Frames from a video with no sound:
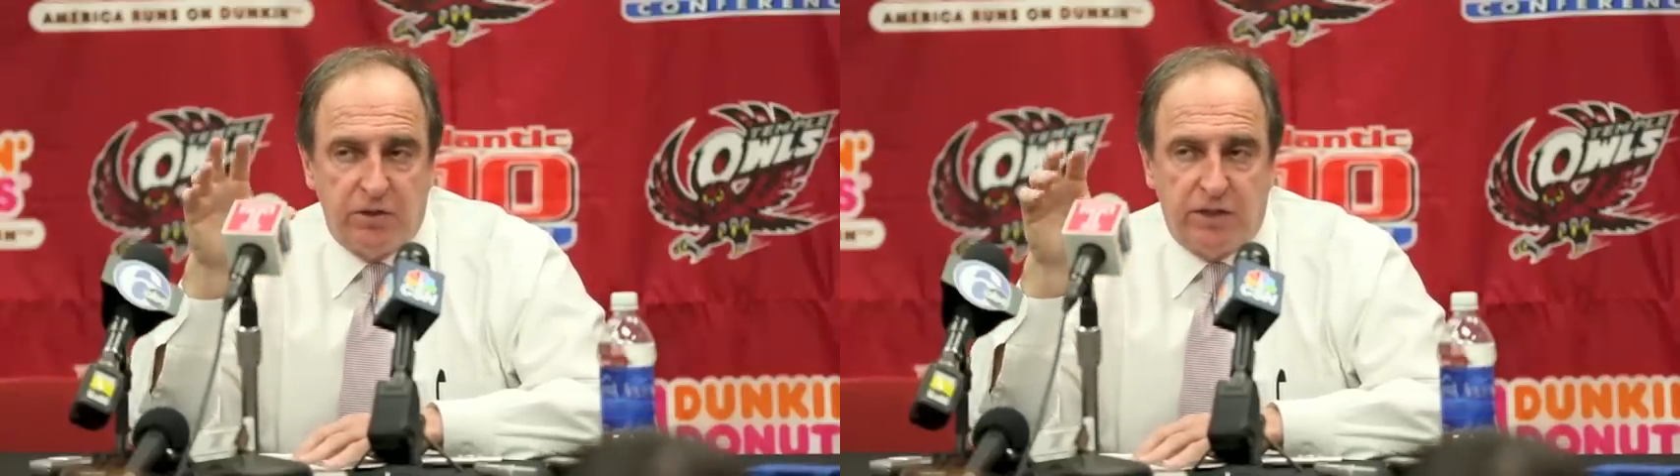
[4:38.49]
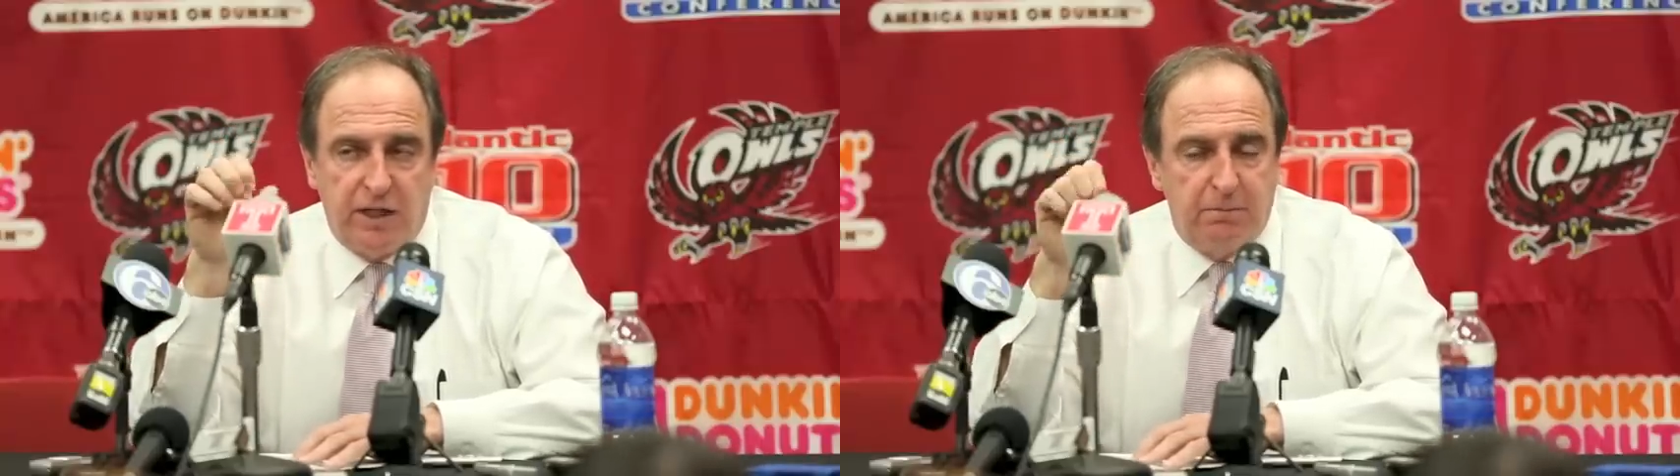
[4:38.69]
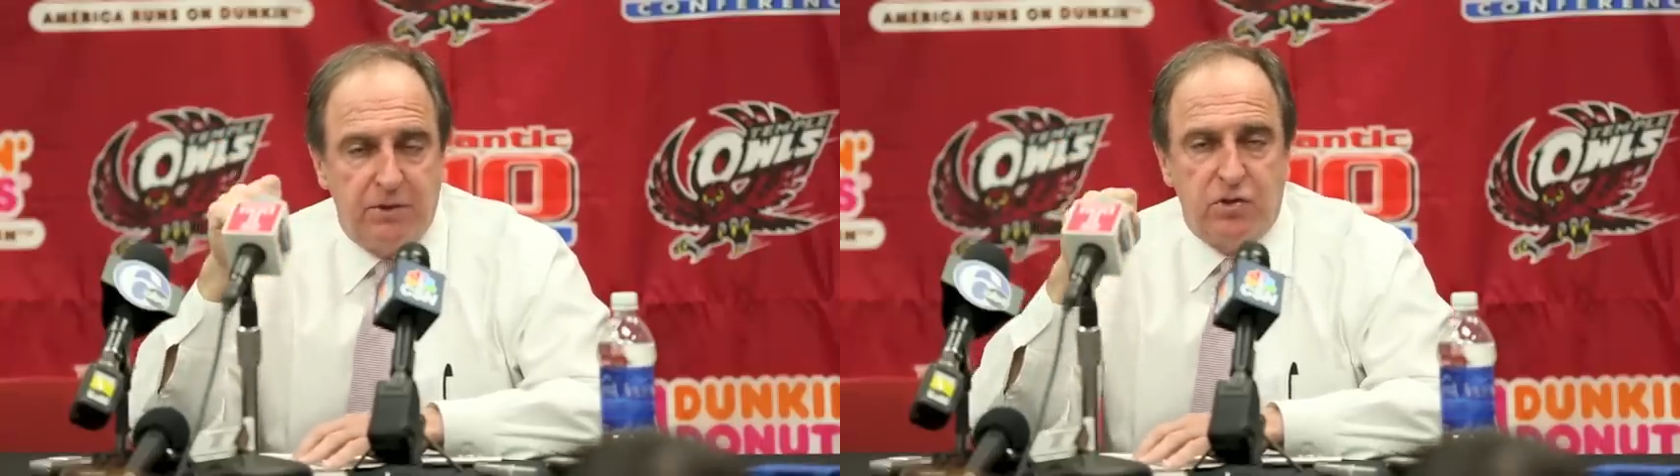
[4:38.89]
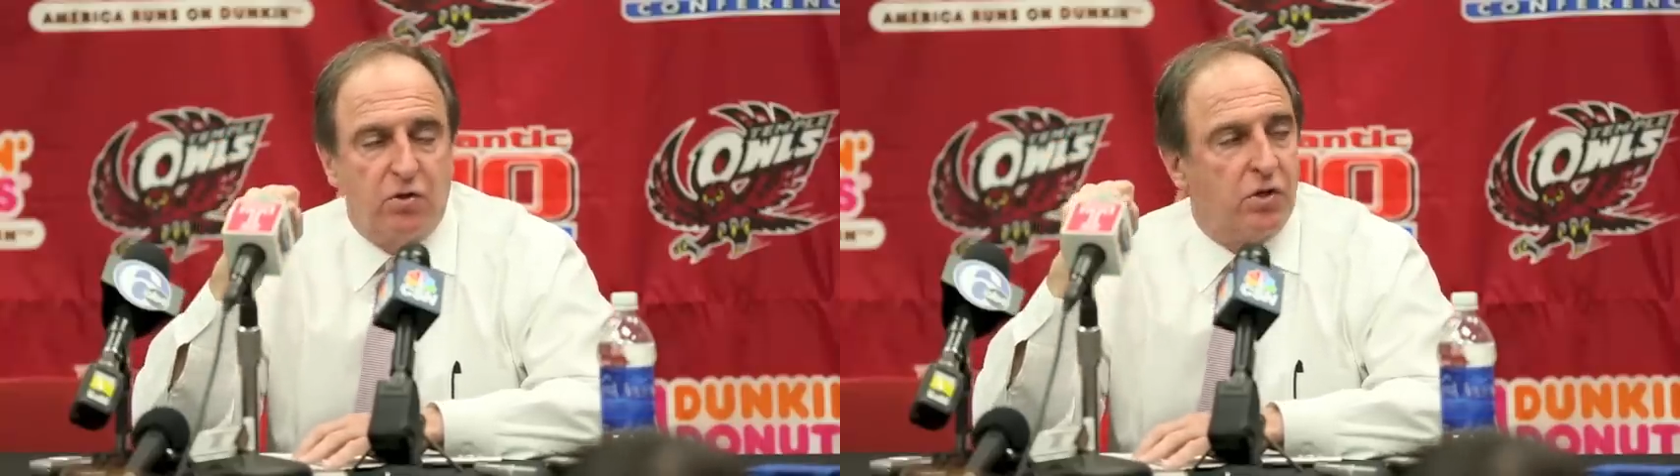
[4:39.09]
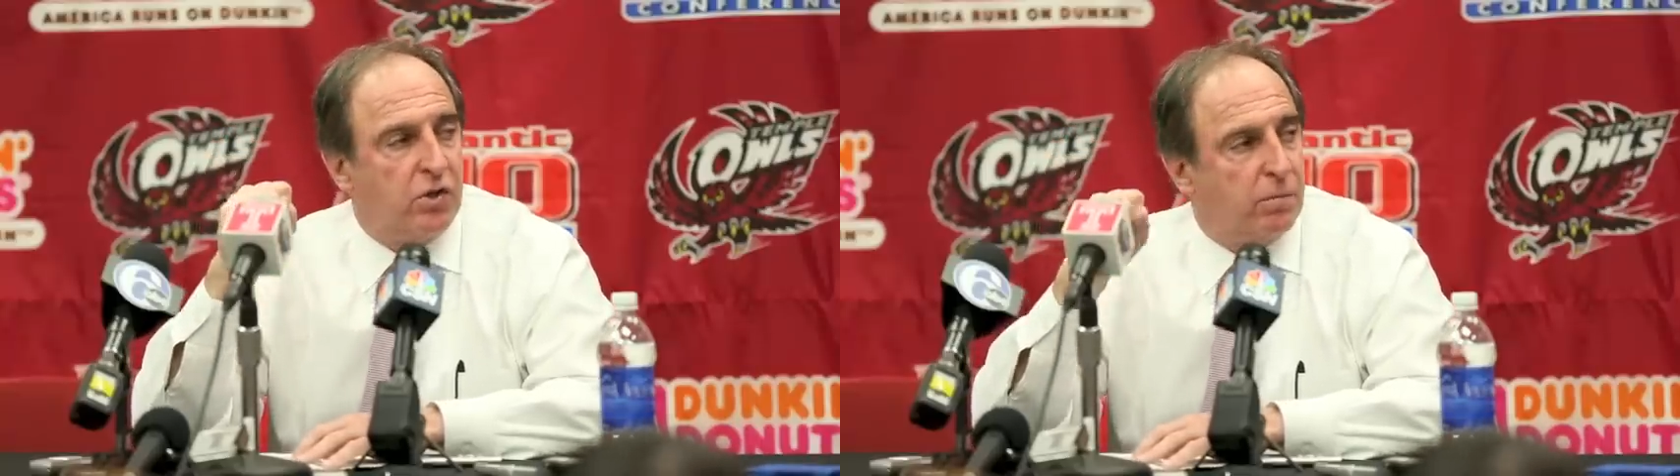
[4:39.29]
You can't be
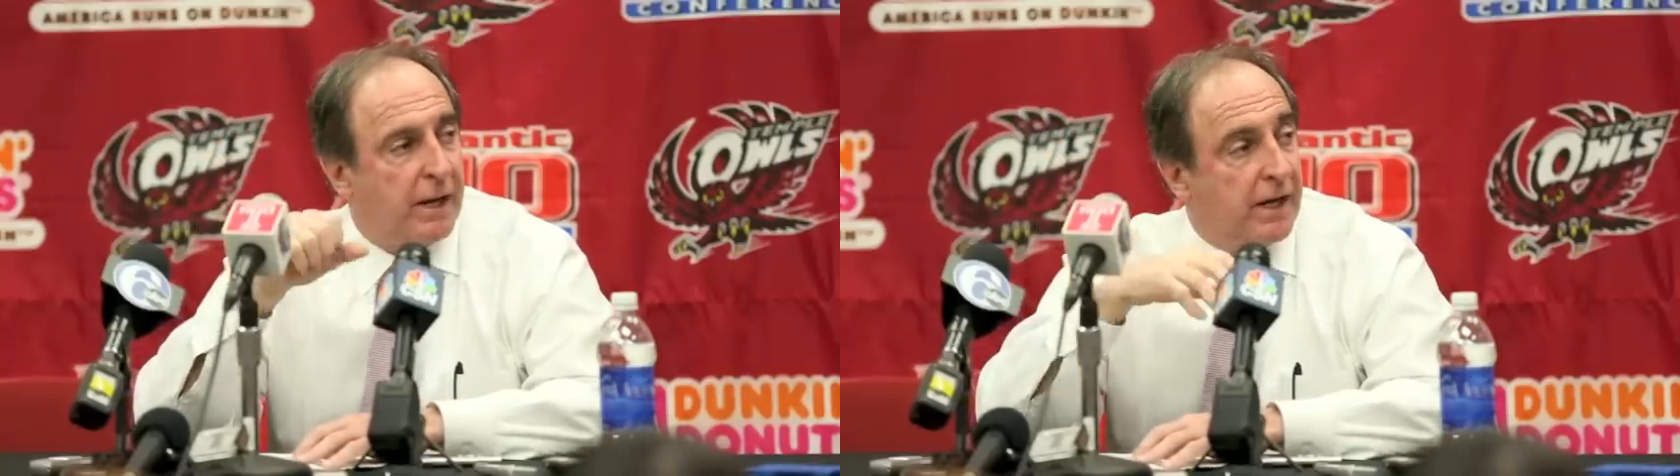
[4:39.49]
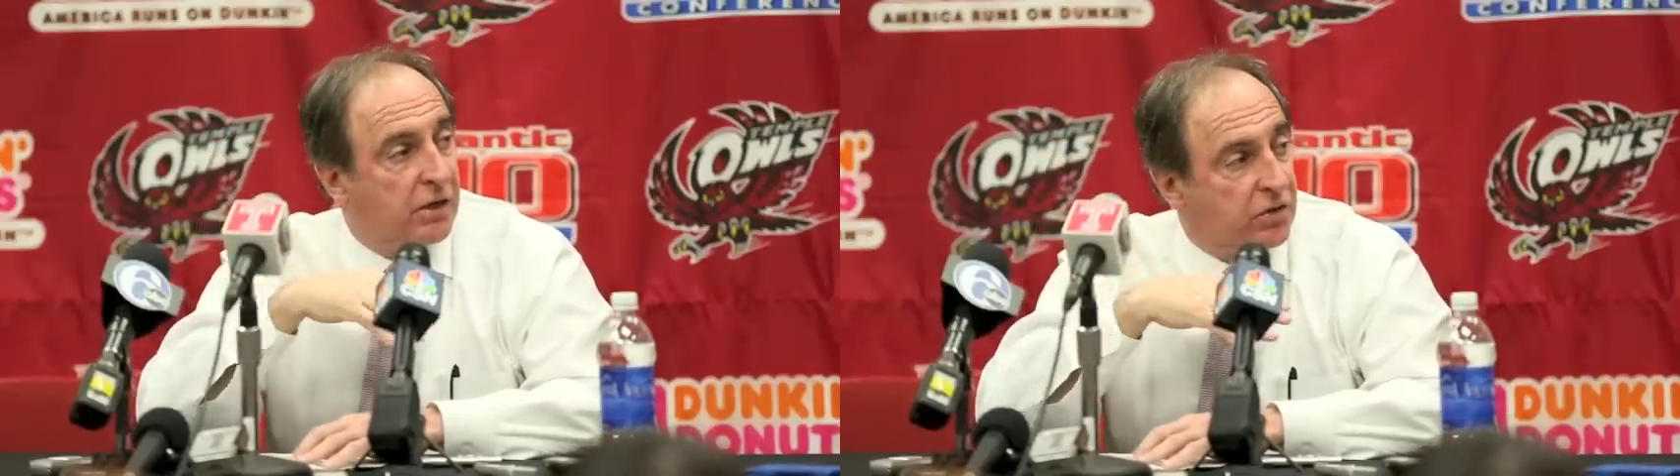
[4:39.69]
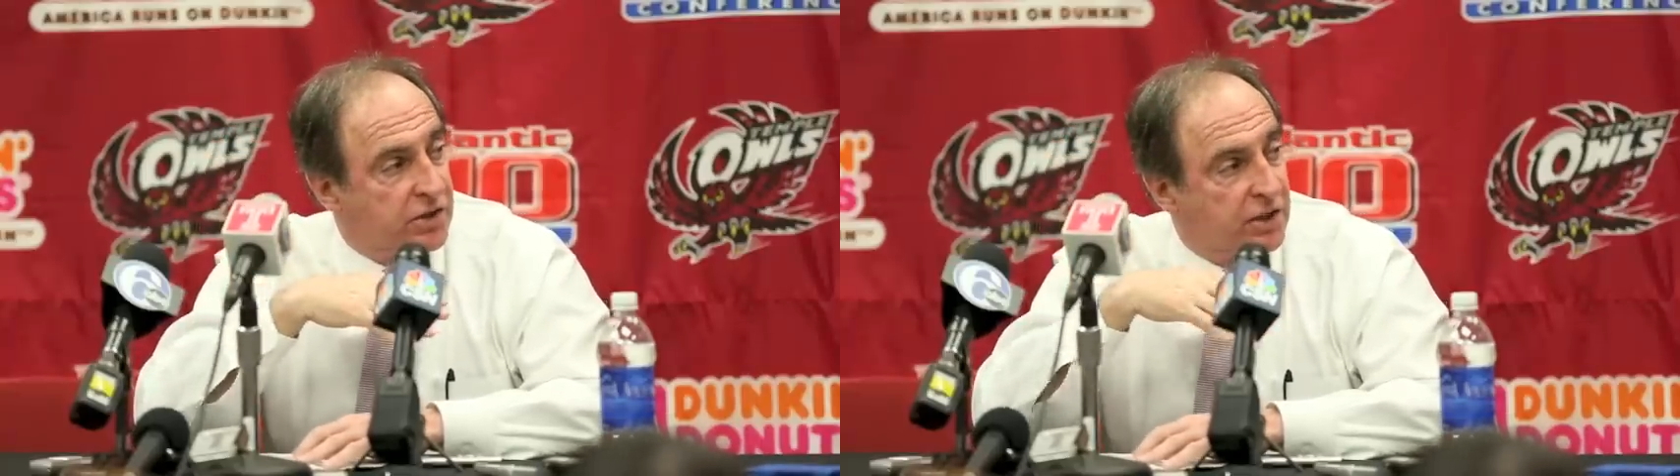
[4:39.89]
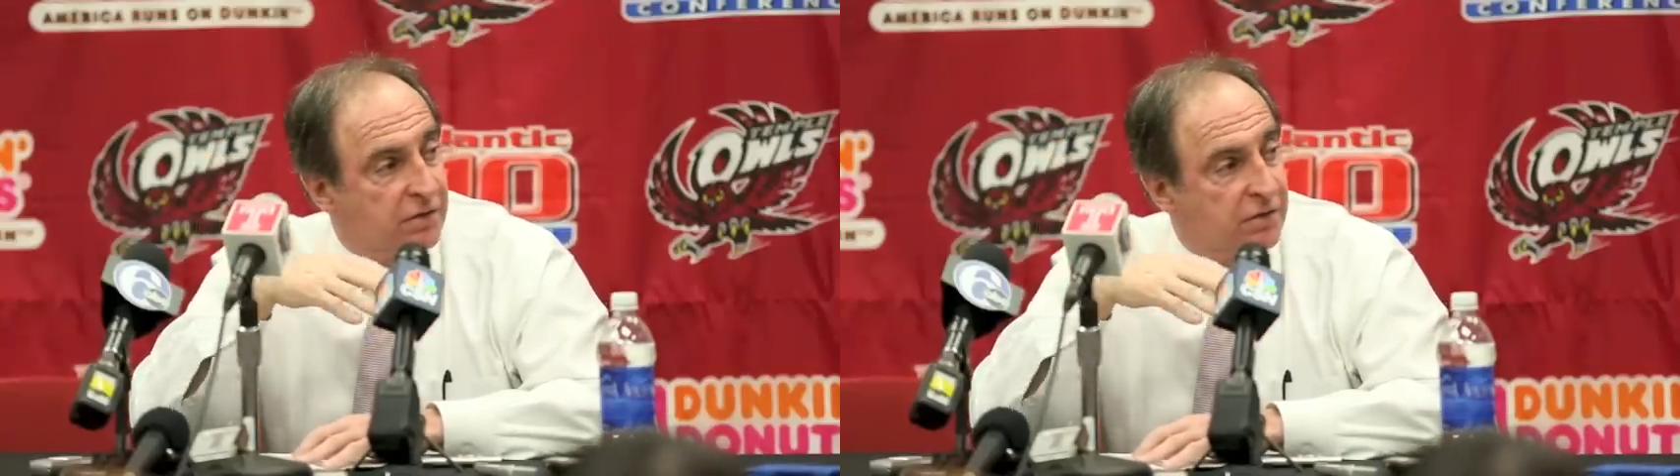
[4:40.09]
turning your back because they